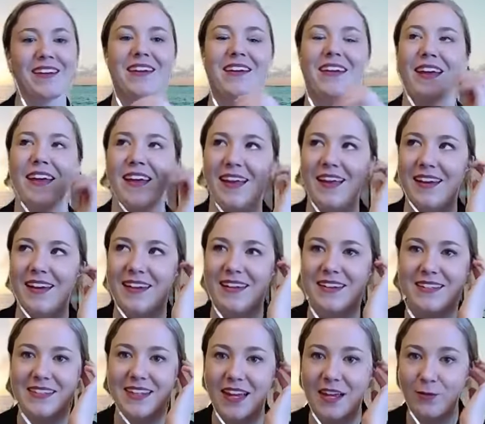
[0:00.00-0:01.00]

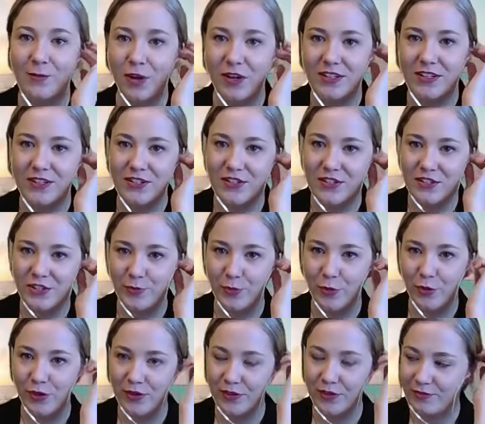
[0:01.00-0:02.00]
and I wanted to do
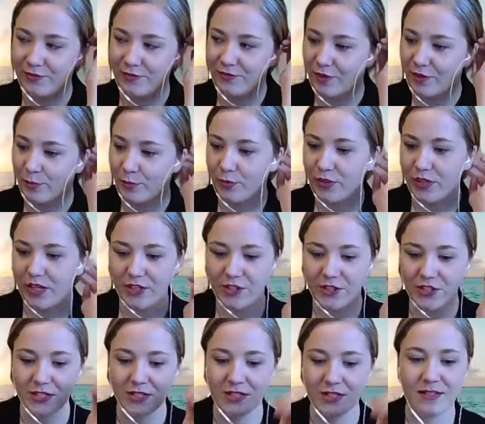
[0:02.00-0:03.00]
more film
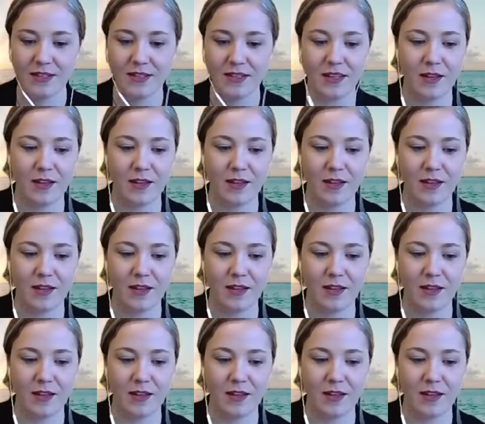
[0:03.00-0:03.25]
production,